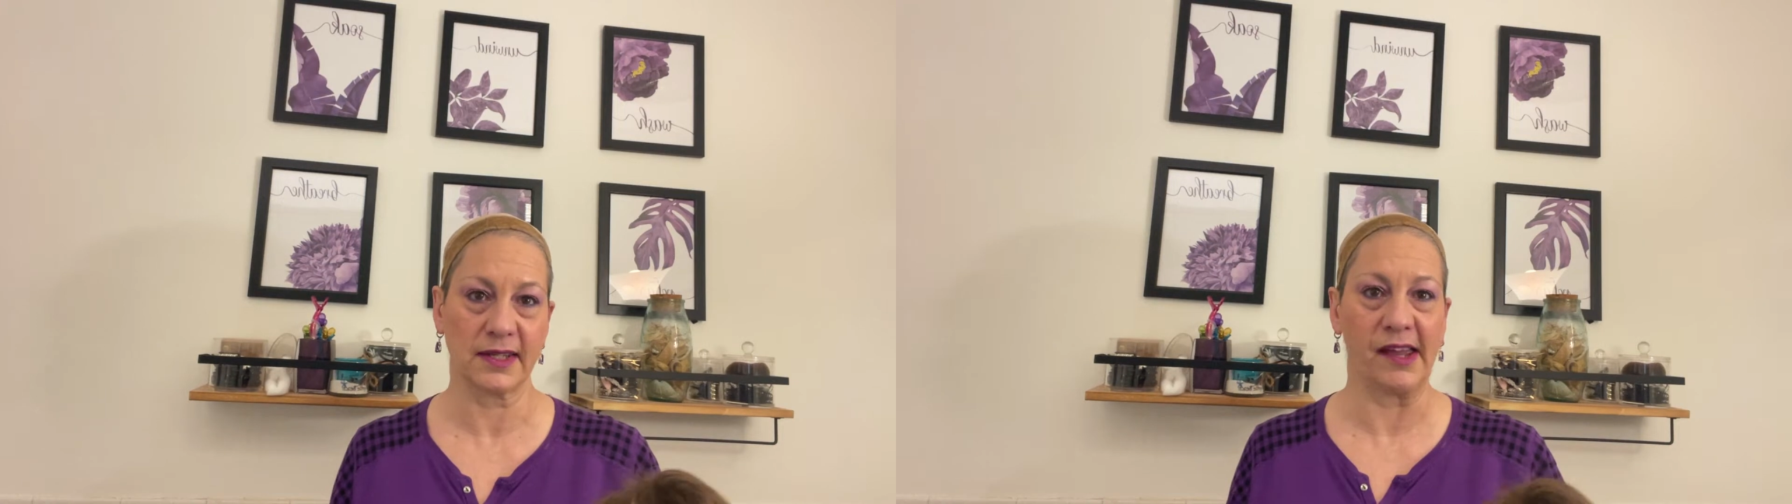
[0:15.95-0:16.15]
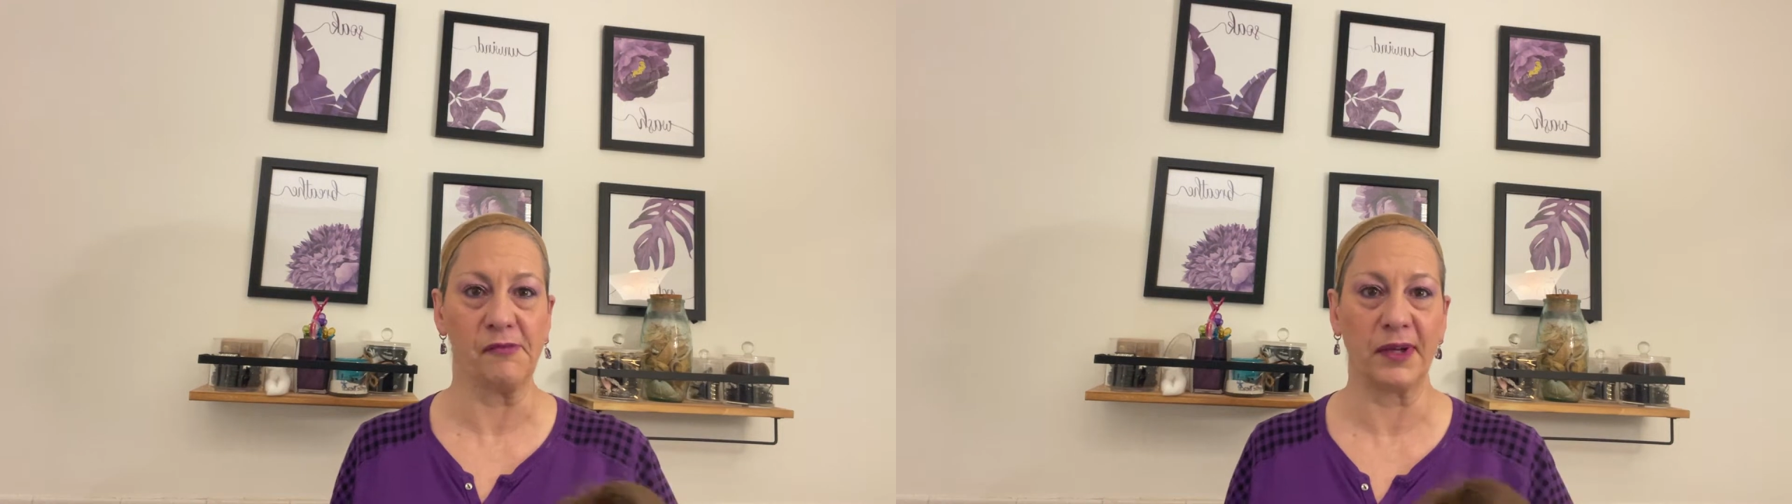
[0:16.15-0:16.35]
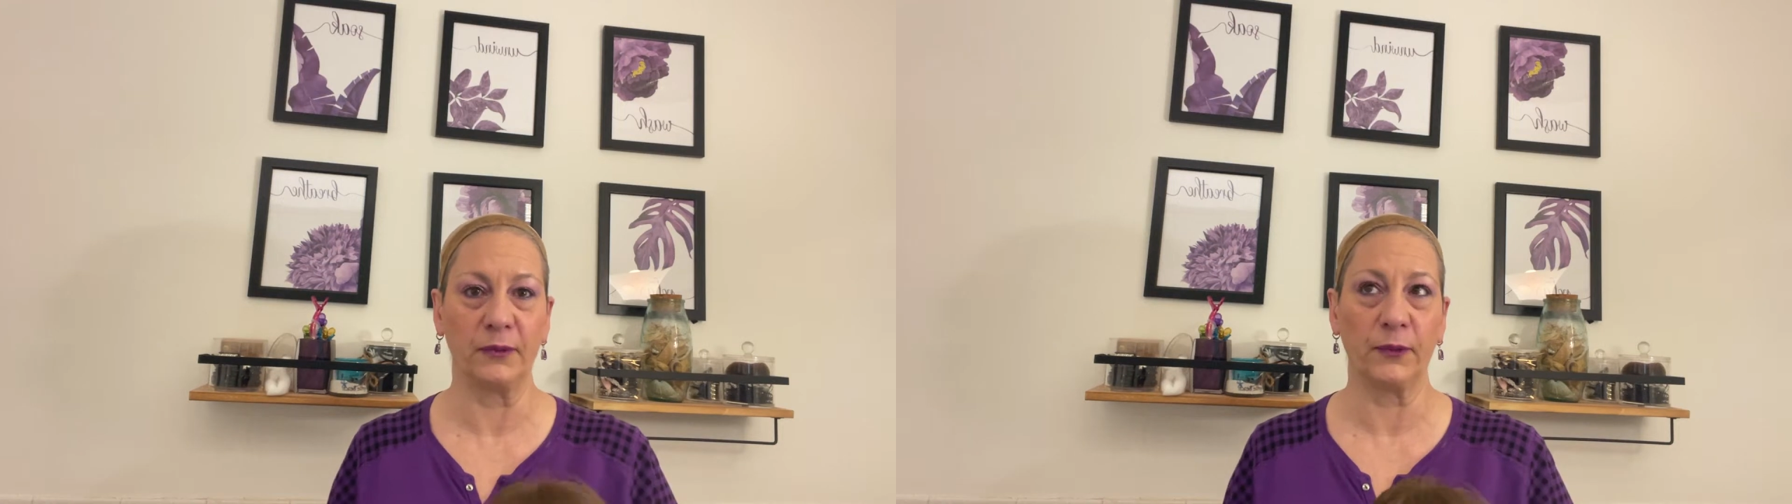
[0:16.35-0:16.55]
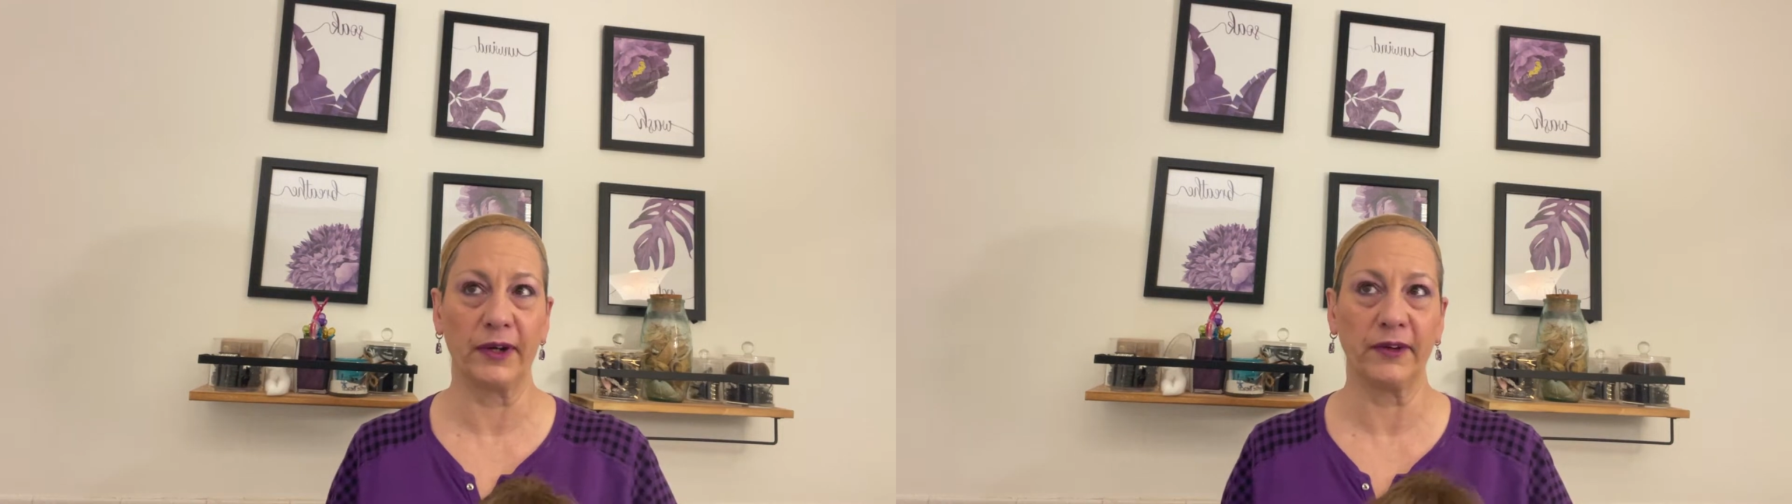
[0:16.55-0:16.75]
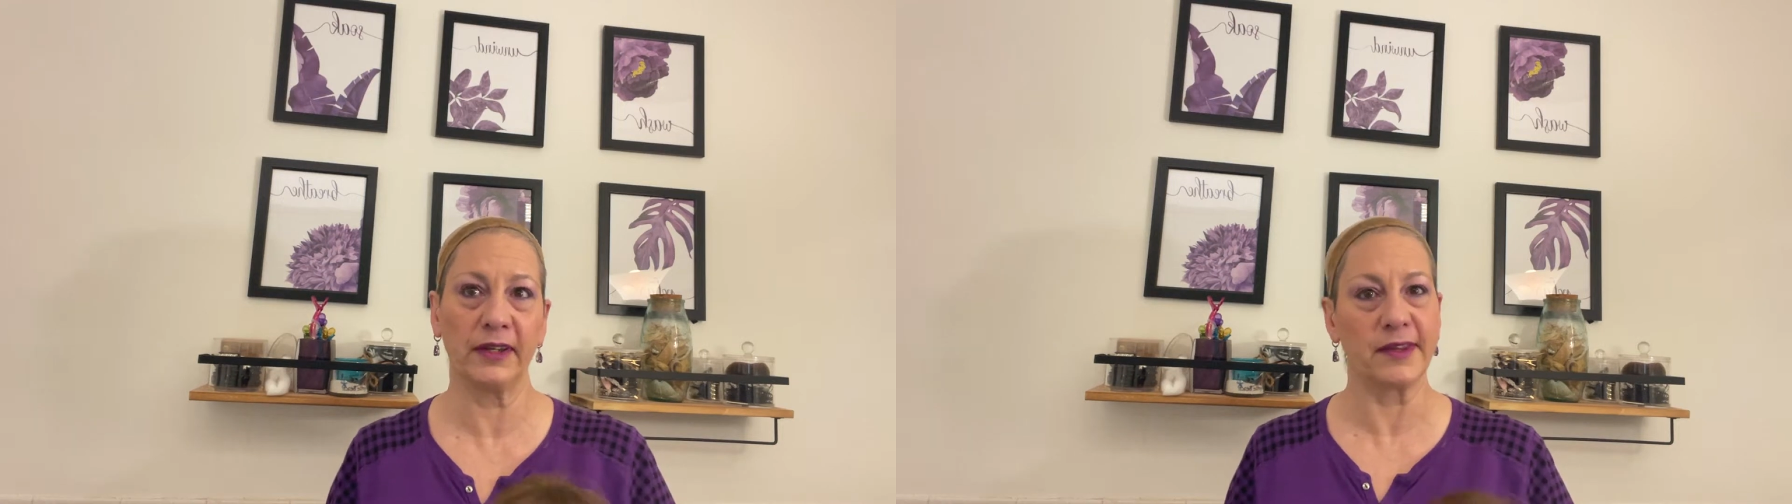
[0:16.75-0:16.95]
I've been
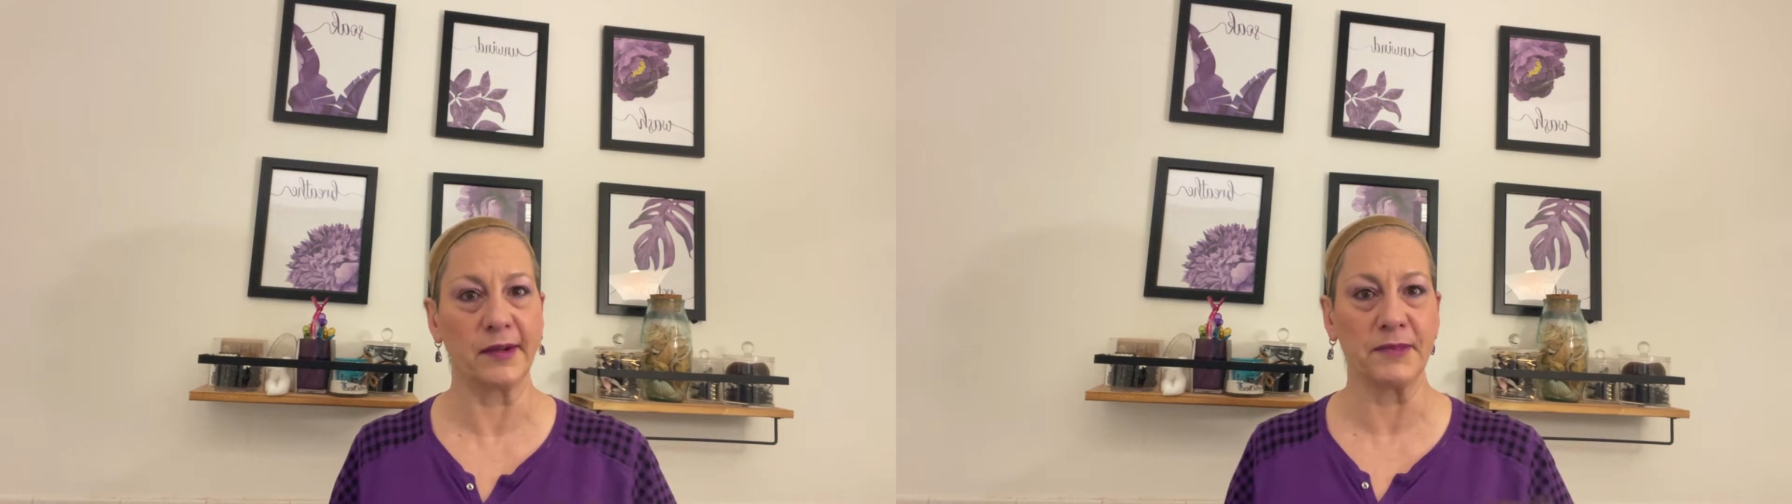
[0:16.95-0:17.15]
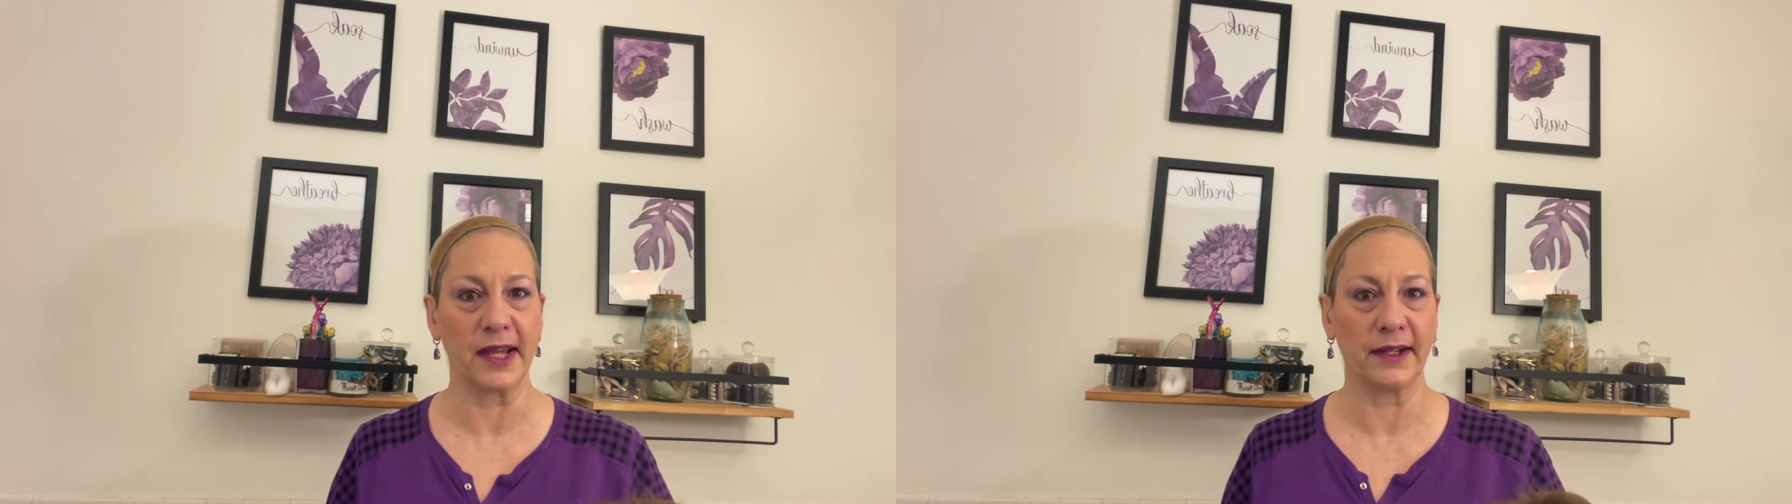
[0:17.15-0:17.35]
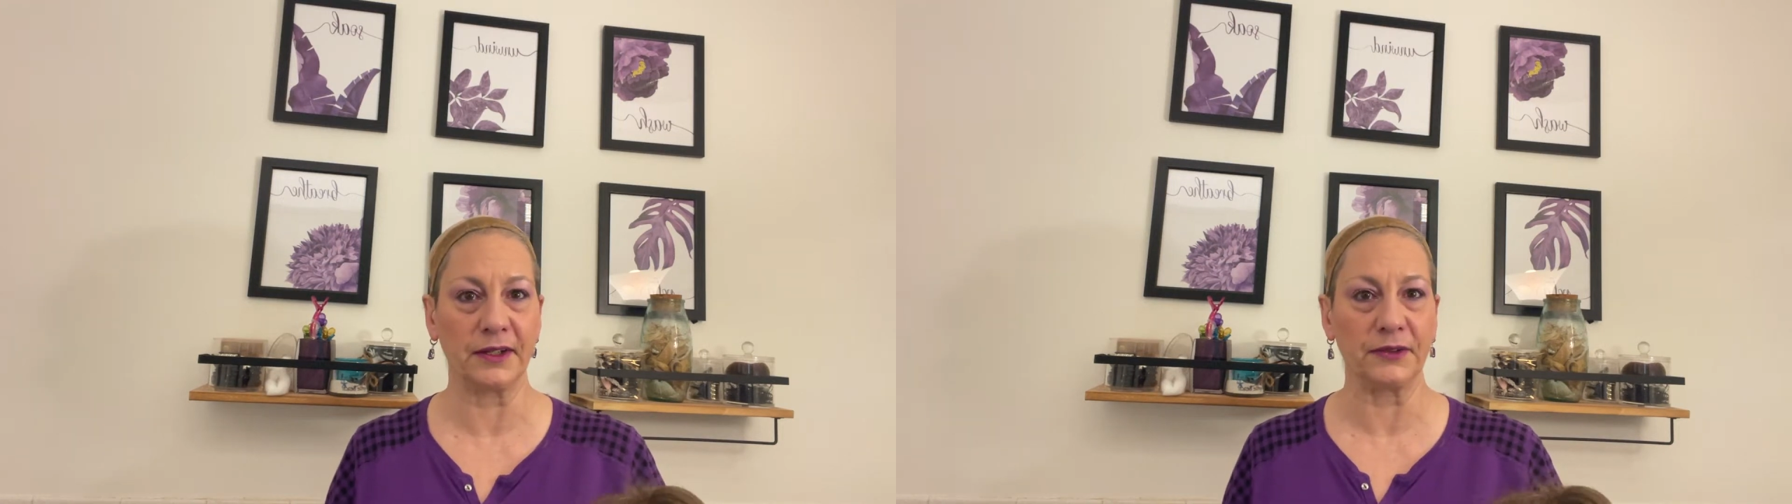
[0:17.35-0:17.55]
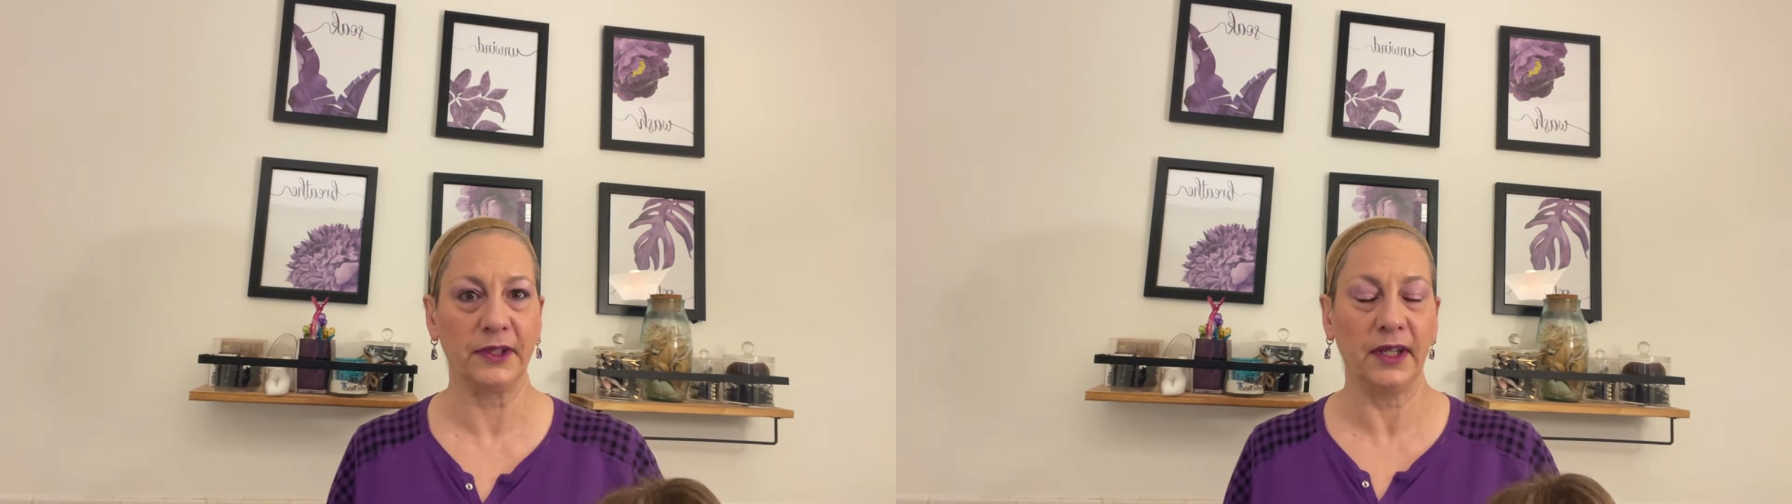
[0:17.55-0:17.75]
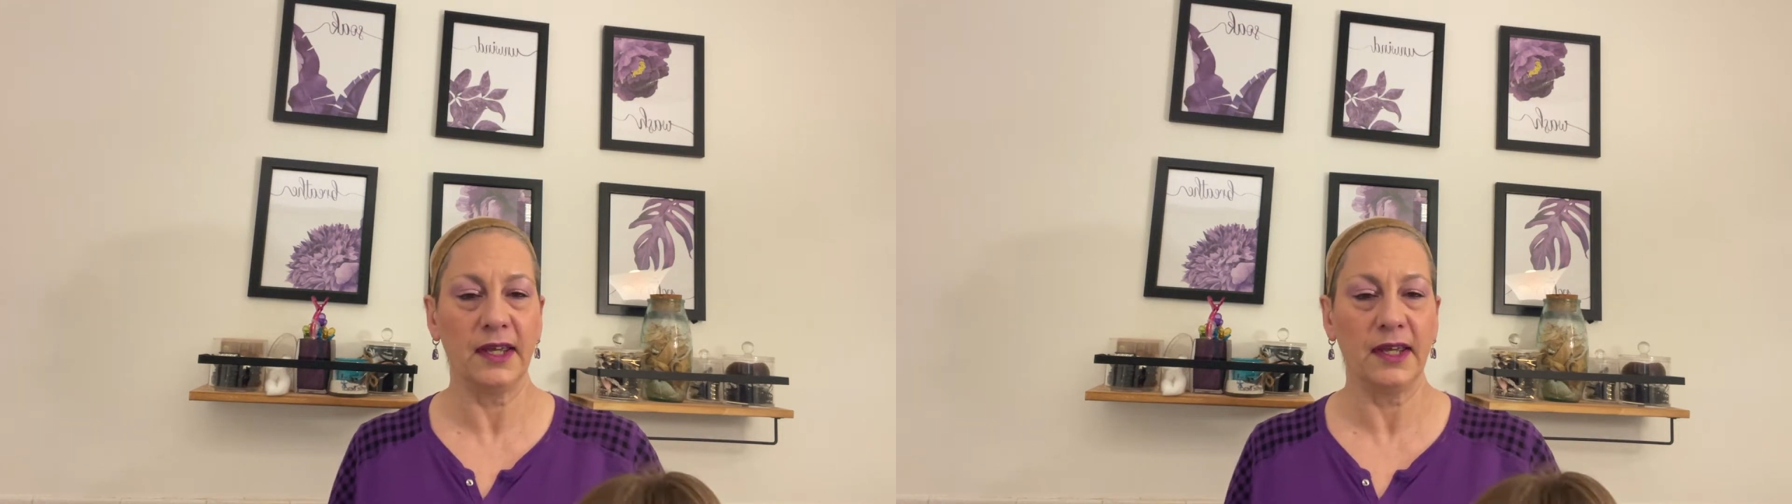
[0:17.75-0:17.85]
wearing them now